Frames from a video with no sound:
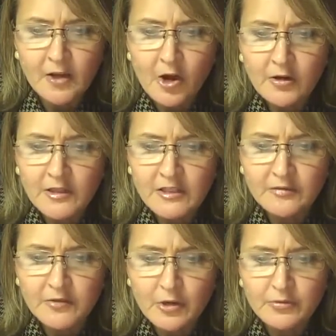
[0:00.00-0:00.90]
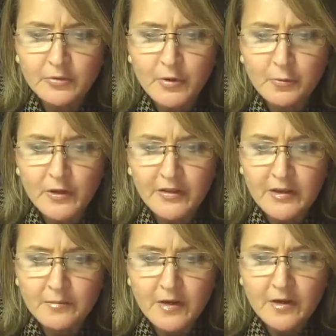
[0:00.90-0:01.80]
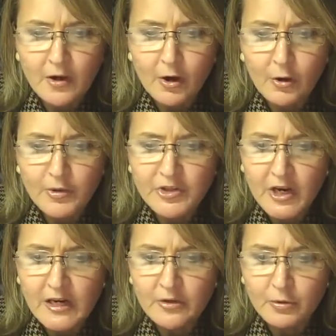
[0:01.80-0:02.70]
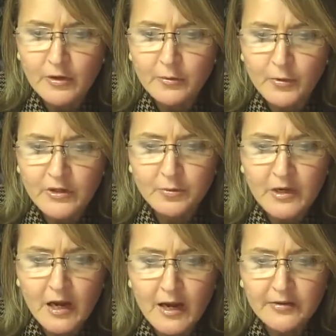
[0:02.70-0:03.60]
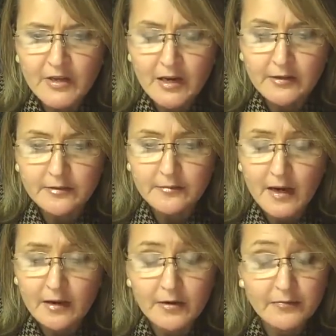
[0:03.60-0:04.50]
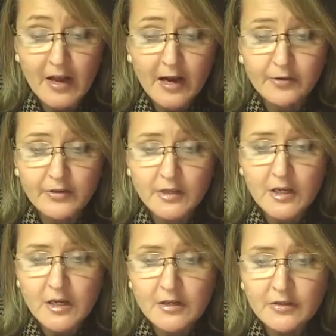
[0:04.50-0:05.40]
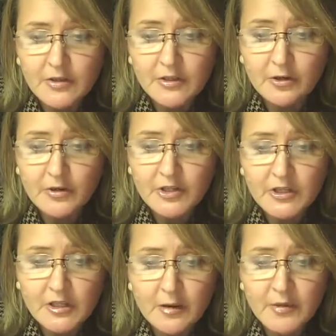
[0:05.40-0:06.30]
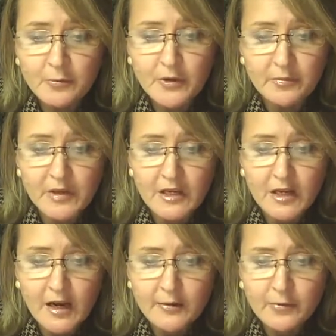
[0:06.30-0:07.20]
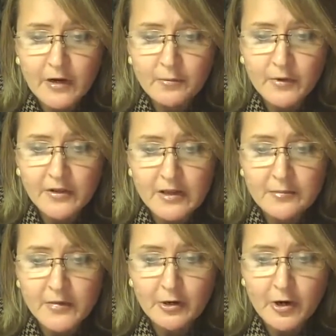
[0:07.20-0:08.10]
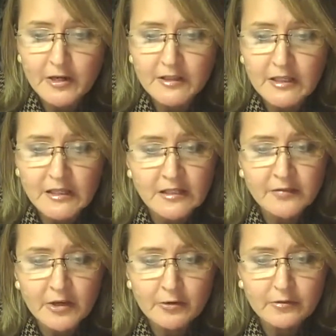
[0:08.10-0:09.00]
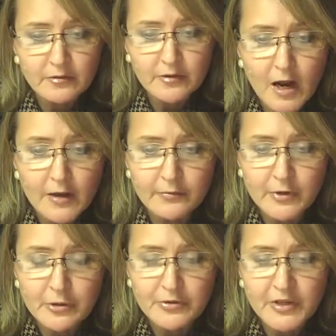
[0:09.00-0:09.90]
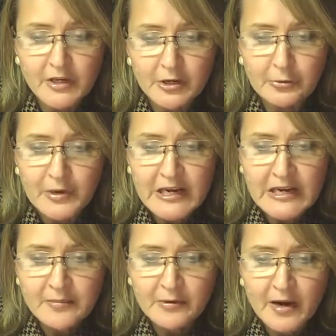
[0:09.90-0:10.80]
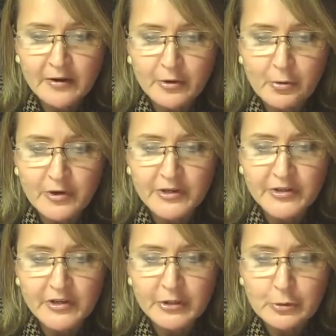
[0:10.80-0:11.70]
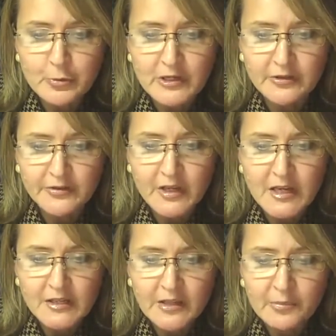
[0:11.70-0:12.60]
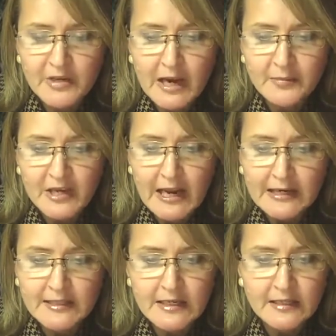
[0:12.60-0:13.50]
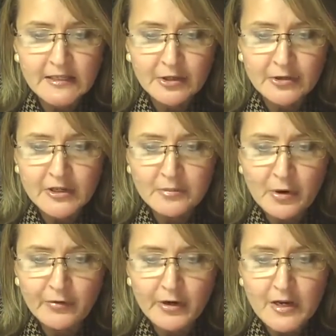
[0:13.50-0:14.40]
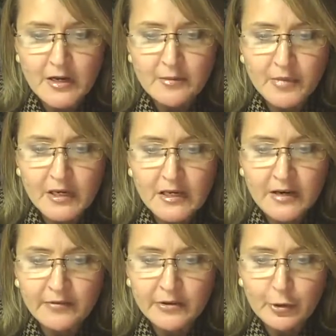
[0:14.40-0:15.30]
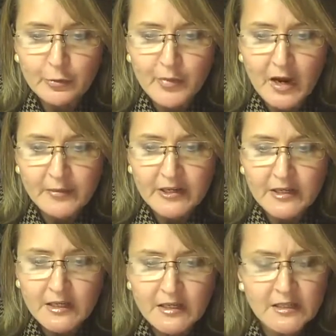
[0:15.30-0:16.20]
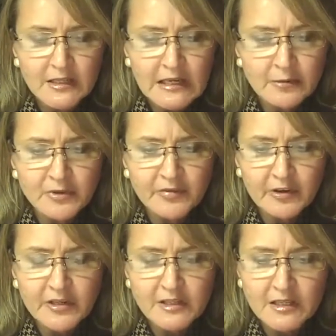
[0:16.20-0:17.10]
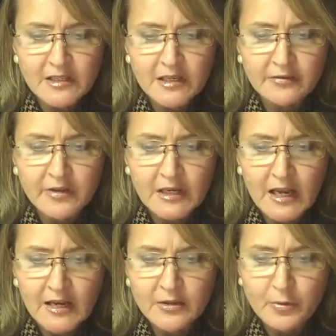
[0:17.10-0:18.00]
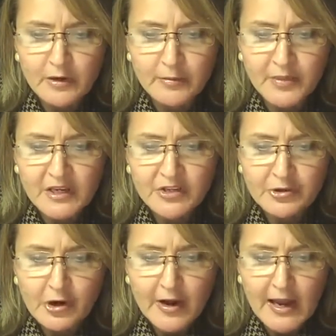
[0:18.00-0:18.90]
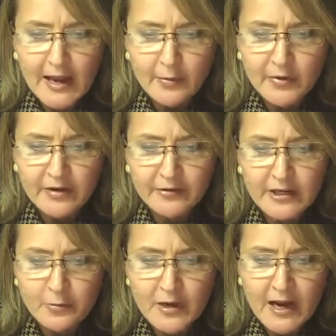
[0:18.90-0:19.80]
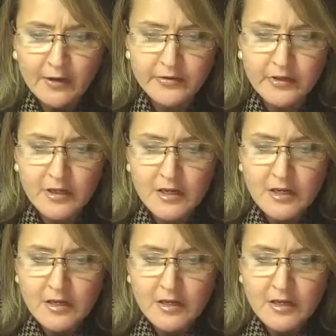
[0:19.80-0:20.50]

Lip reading: A long list of don'ts went with him, all which I ignored once we got out of the house. To discourage his coming with me, I'd run with him across the ends of the cotton rows and careen him around corners on 2 wheels. Sometimes I accidentally turned him over, but he never told Mama. His skin was very sensitive, and he had to wear a big straw hat whenever he went out.